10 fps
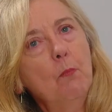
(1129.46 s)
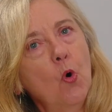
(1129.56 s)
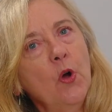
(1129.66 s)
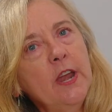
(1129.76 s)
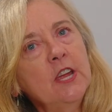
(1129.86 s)

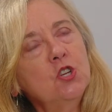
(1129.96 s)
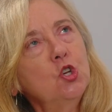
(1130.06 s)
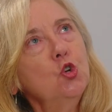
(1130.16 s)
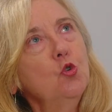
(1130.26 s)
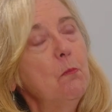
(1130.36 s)
pointing
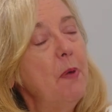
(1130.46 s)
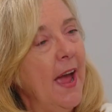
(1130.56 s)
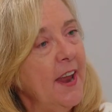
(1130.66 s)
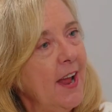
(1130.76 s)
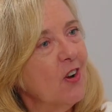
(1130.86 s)
to
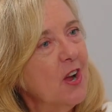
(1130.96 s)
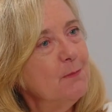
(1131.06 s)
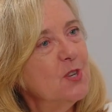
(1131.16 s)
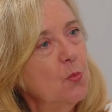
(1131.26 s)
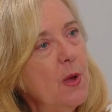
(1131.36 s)
bad
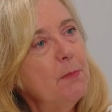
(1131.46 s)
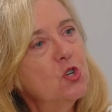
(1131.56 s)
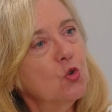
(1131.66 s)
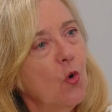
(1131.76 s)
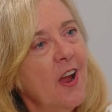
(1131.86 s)
outcomes in women,
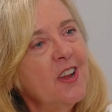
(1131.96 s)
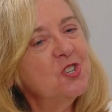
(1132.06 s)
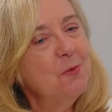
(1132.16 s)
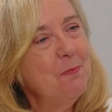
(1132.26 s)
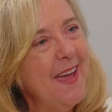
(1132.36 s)
trying
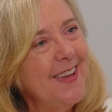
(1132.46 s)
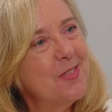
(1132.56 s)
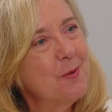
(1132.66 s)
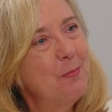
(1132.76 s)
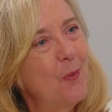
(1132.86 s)
to
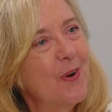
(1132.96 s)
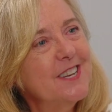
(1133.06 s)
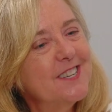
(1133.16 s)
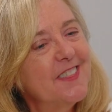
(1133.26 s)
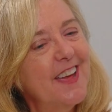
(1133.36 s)
make the
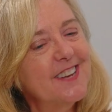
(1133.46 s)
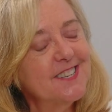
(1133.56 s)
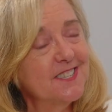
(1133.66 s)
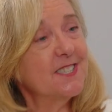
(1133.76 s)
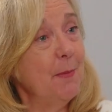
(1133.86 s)
point that
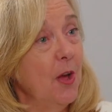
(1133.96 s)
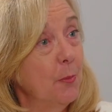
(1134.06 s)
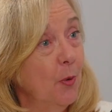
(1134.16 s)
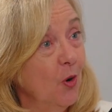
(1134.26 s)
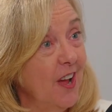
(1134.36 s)
somehow
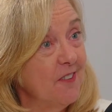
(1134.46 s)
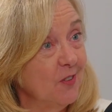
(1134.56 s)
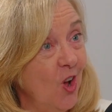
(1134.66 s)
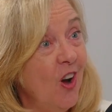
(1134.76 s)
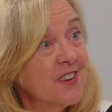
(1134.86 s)
the pro-life
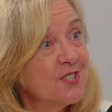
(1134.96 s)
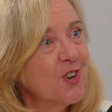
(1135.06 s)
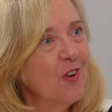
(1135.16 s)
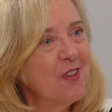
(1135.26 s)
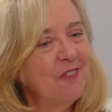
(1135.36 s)
laws
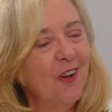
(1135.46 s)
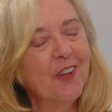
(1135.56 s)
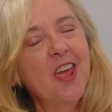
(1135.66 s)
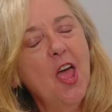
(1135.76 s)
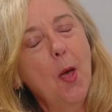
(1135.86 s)
are the
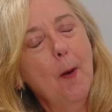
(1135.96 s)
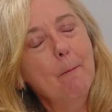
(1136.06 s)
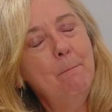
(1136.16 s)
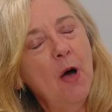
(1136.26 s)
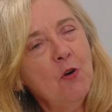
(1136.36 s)
fault.
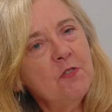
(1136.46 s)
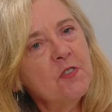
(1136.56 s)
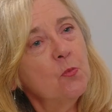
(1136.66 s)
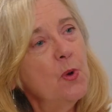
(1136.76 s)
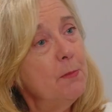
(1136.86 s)
Both
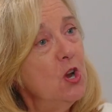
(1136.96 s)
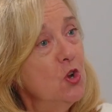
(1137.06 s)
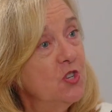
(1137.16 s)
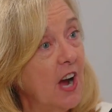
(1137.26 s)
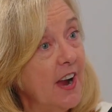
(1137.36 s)
of the women
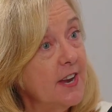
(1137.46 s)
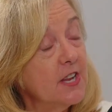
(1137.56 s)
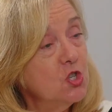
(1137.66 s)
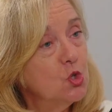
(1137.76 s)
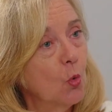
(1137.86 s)
who died
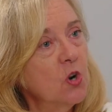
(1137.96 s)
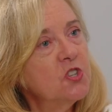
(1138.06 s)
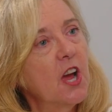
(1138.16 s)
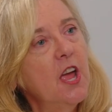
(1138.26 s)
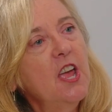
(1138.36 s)
in
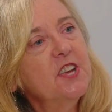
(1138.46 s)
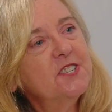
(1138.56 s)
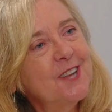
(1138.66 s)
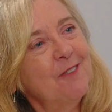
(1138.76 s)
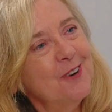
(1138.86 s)
Georgia
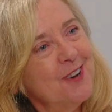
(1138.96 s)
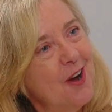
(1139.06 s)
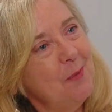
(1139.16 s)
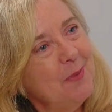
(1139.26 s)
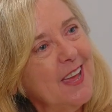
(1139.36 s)
suffered
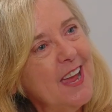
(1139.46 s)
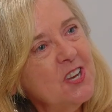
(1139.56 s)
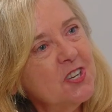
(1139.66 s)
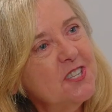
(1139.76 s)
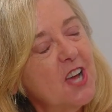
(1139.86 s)

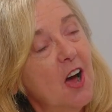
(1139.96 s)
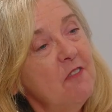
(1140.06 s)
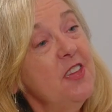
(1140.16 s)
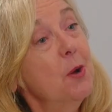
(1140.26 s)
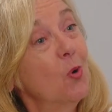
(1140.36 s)
complications
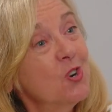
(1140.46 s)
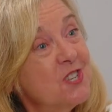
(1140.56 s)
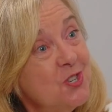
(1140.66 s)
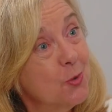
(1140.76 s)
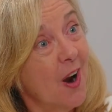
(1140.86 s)
of the
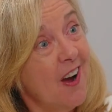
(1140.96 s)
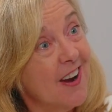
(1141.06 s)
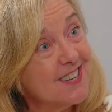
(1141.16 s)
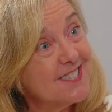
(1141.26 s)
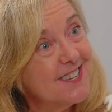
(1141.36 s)
abortion
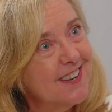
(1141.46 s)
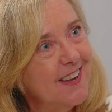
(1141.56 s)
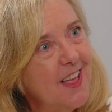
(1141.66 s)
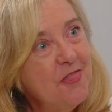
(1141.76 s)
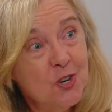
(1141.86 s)
drugs.
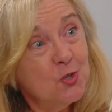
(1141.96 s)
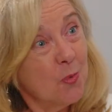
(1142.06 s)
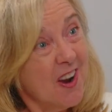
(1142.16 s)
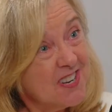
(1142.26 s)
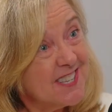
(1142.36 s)
The
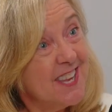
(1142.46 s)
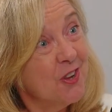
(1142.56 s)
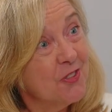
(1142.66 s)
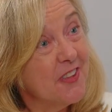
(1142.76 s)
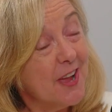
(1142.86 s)
drugs
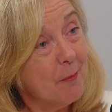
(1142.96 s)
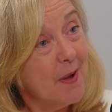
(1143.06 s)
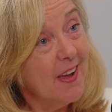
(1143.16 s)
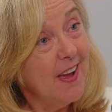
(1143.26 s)
killed them.